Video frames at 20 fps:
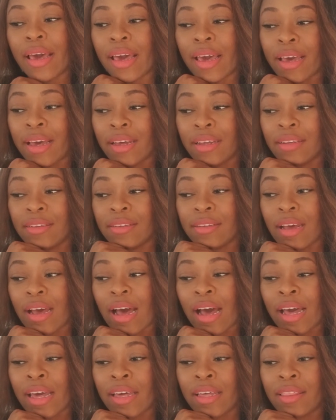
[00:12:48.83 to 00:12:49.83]
And
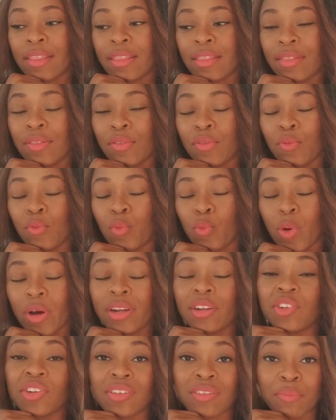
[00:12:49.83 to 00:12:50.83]
I
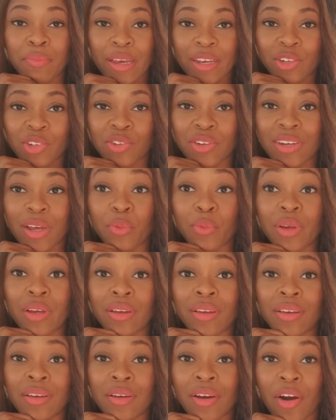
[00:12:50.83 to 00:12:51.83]
want to just make sure that
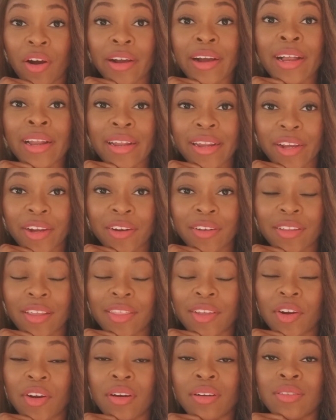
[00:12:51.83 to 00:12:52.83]
we are clear
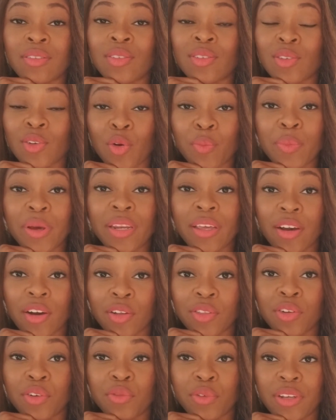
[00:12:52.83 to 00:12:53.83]
that there are so many
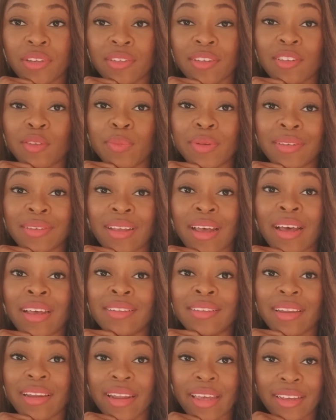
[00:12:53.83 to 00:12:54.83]
other reasons
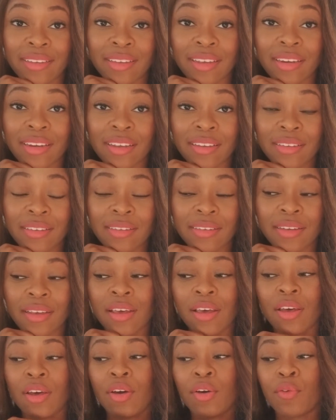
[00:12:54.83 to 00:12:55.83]
besides laziness
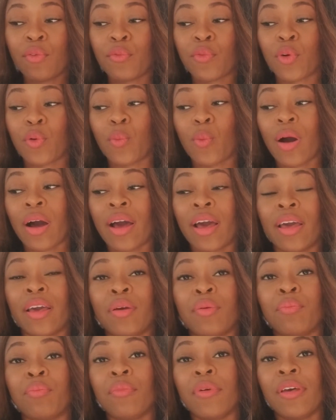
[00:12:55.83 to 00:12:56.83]
for
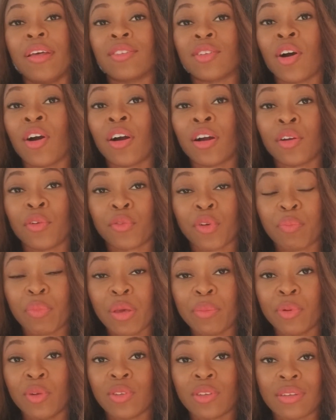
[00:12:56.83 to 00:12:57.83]
why it's hard for
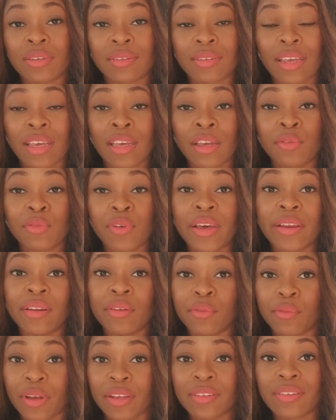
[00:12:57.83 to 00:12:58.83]
people to save and
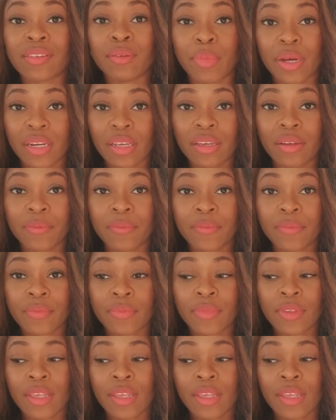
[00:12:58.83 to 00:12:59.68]
invest money.